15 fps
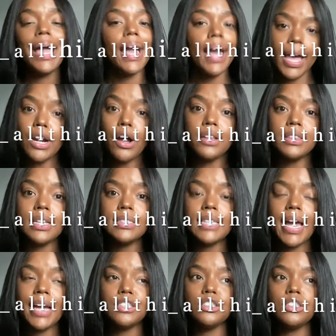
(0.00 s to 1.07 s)
at All Things
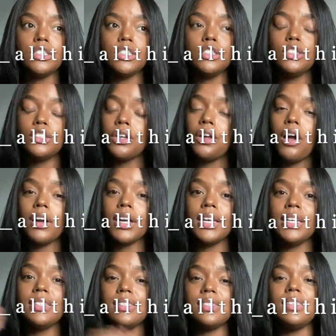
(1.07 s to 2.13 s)
Ashley so y'all can get
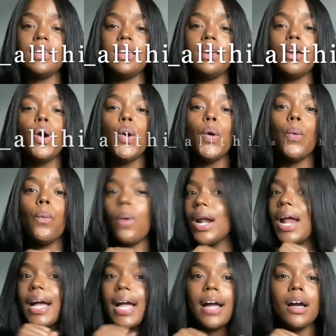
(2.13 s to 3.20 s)
to see what I
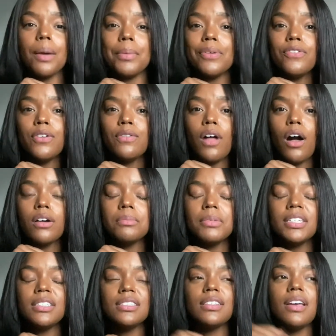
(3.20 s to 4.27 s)
got coming for Vlogmas.
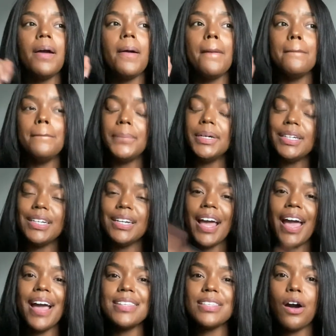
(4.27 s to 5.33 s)
But
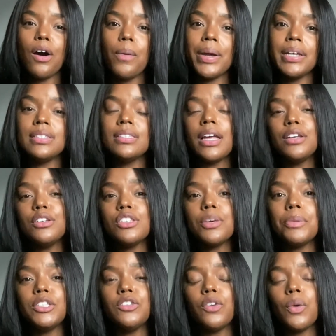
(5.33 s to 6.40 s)
as always, thank you so
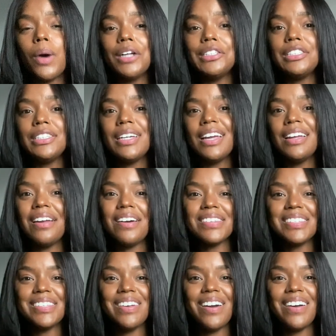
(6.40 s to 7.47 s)
much for watching, and I'll
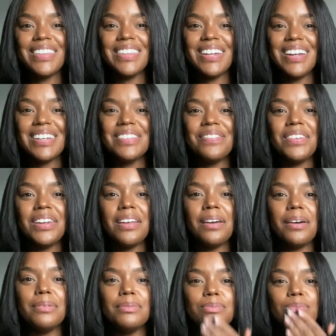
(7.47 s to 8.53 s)
see y'all in the next video.